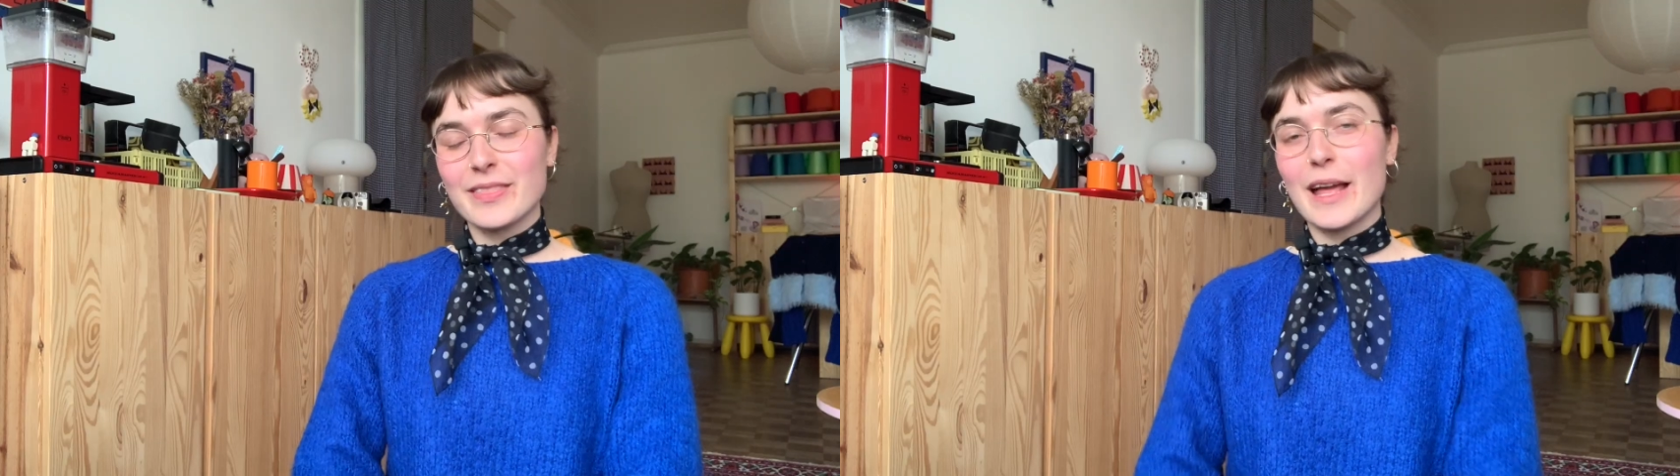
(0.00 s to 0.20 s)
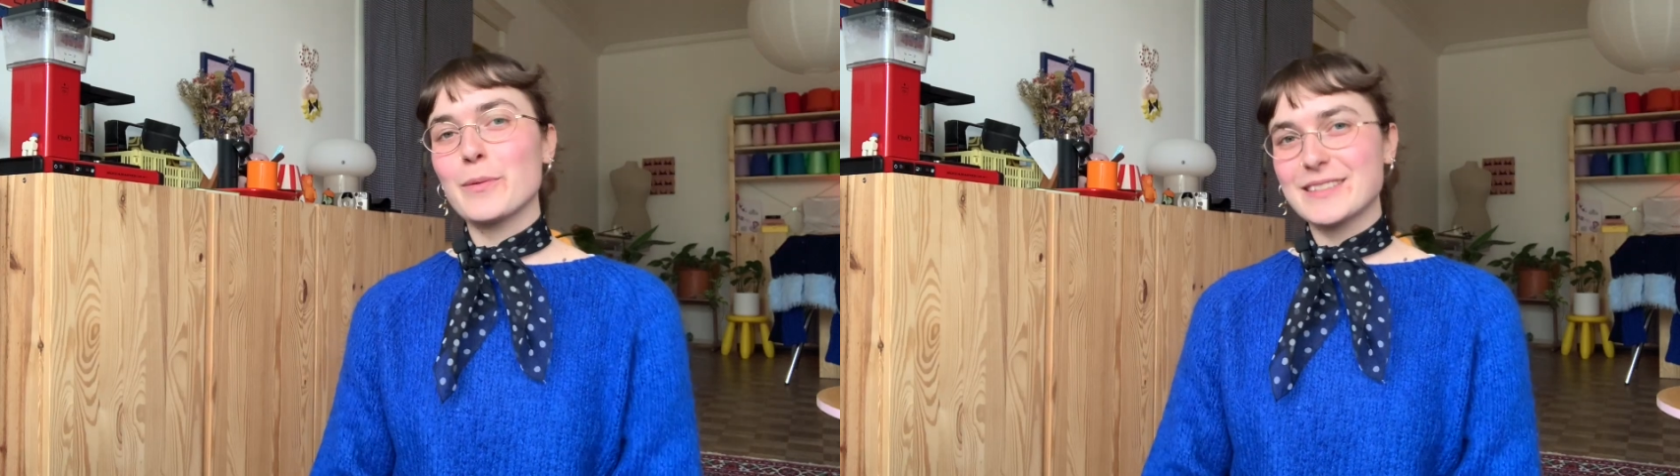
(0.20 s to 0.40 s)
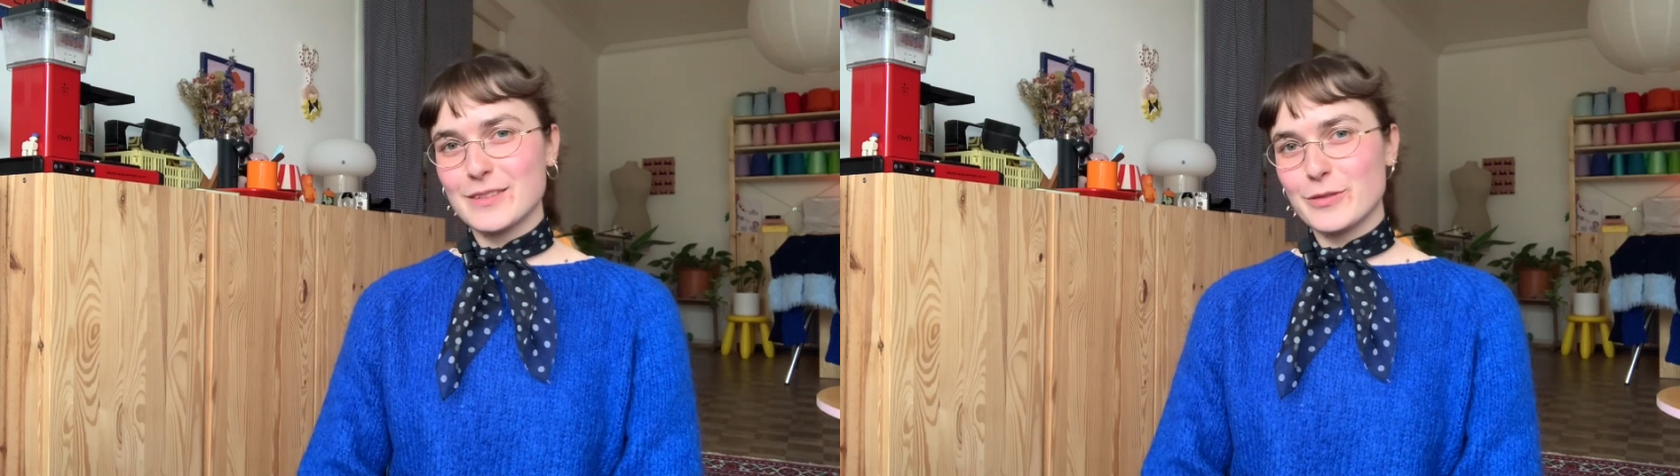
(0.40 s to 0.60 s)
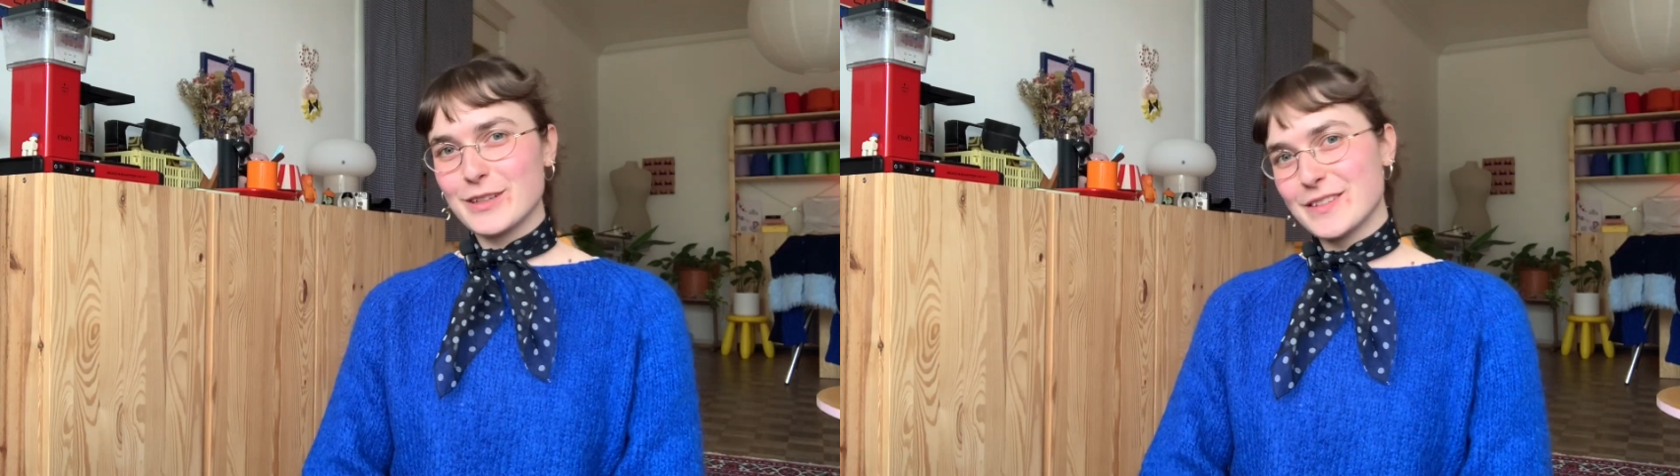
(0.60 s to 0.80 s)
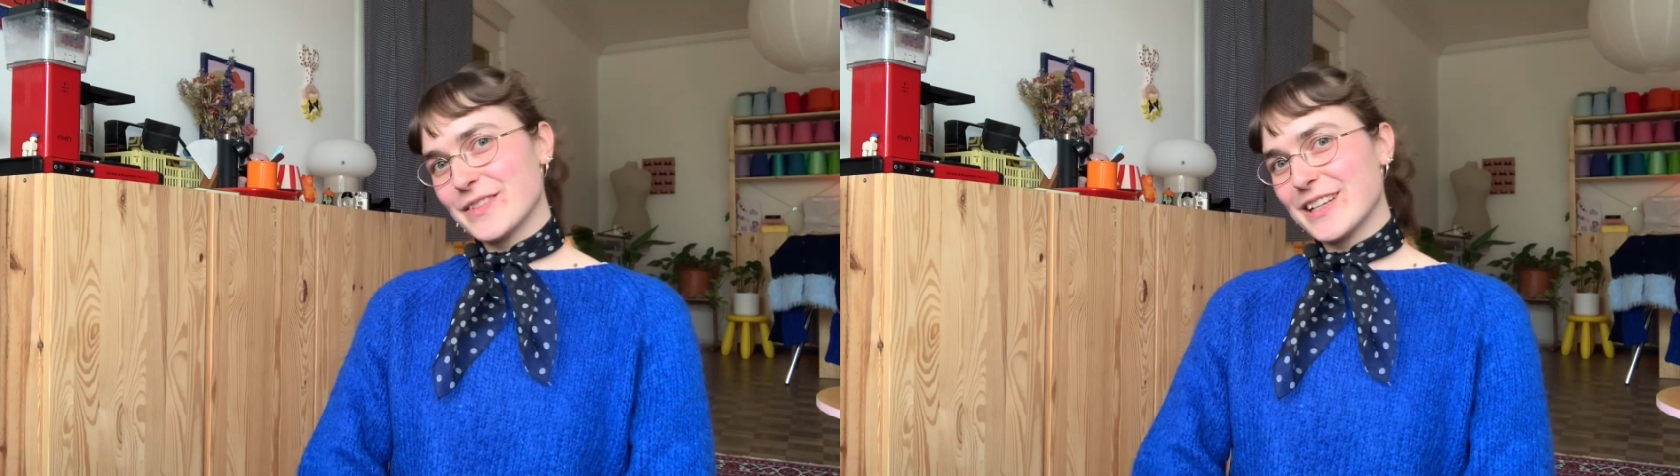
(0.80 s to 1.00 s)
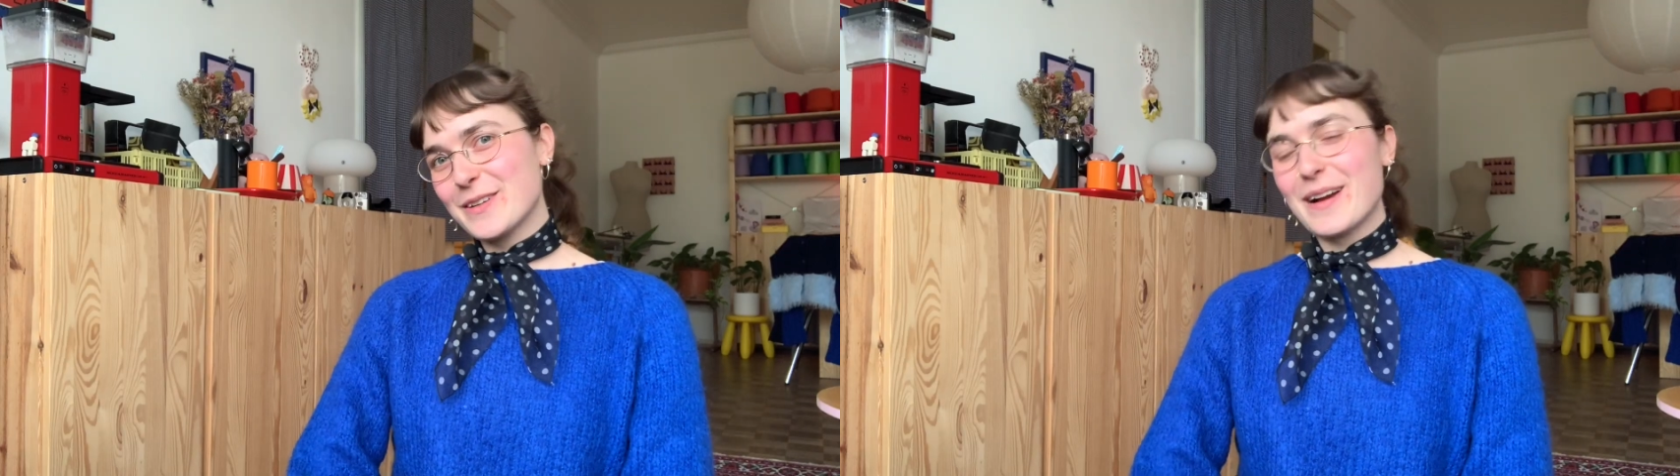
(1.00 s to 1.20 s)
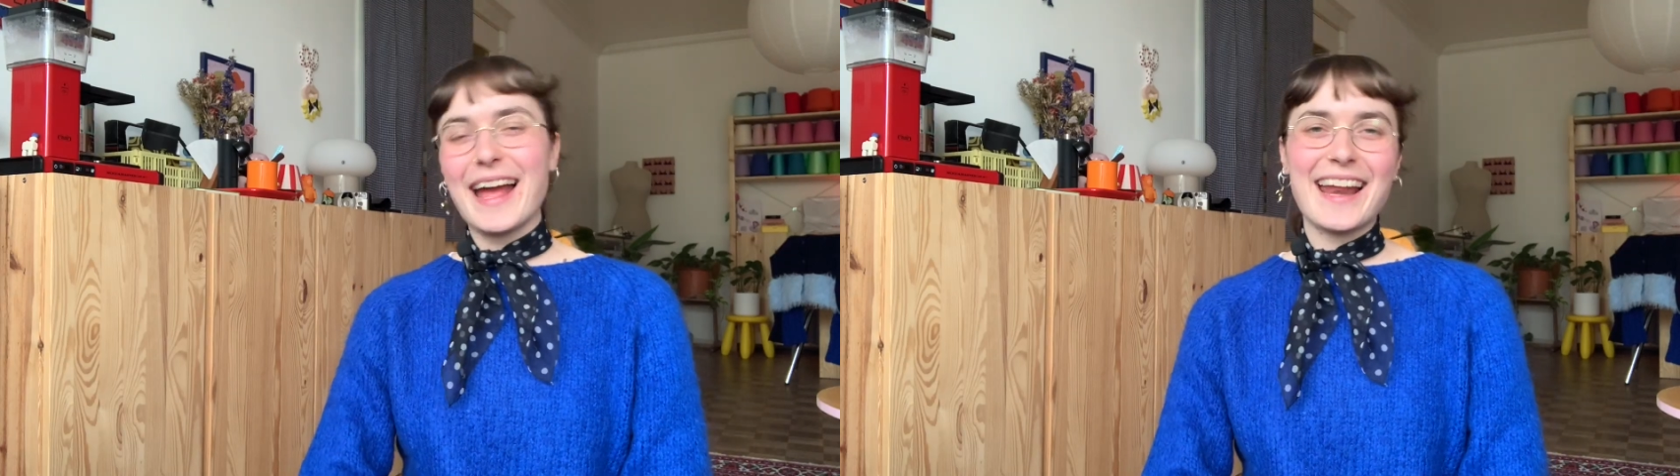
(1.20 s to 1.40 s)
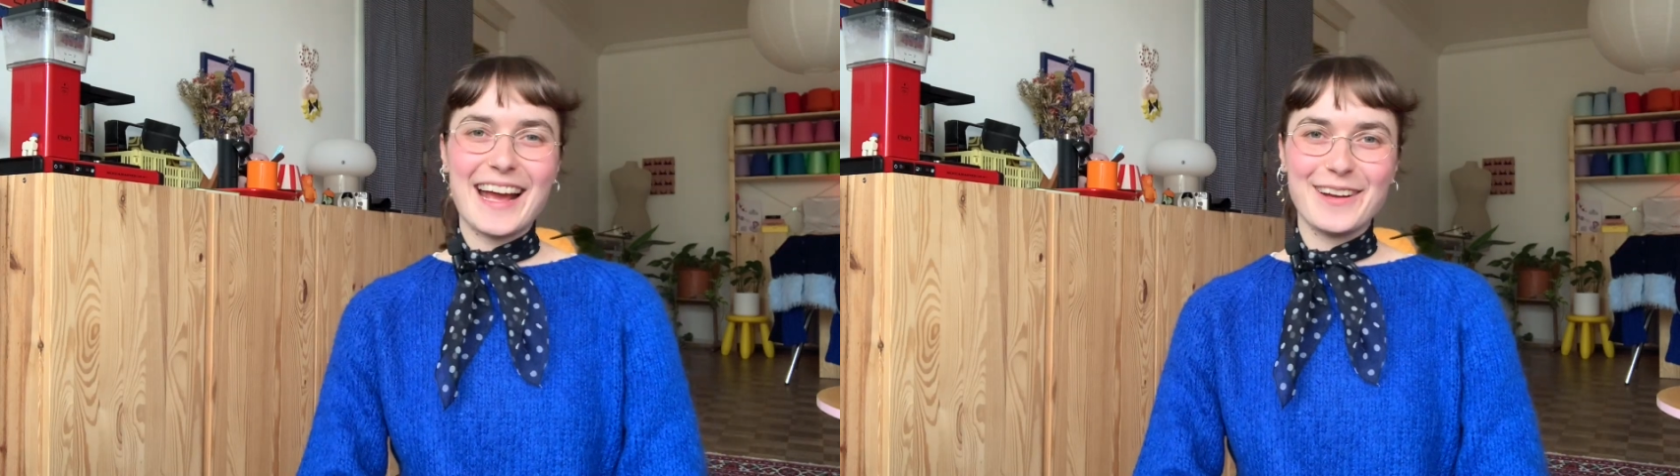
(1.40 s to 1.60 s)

that was it for this video, and